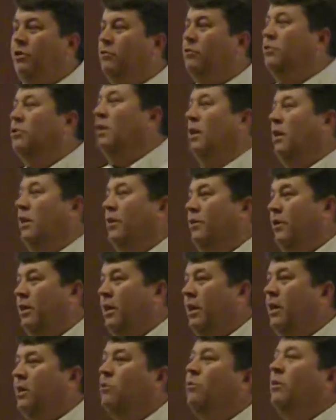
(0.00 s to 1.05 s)
that you saw here
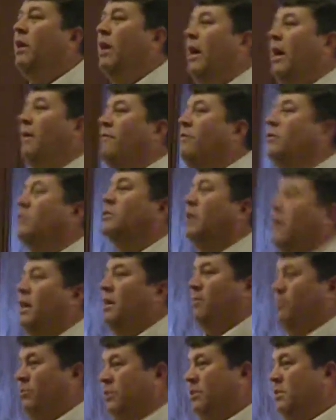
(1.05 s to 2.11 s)
today, do we have those
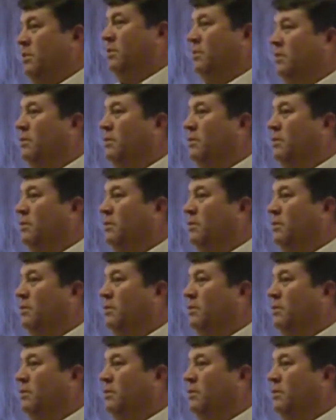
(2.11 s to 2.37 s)
cameras.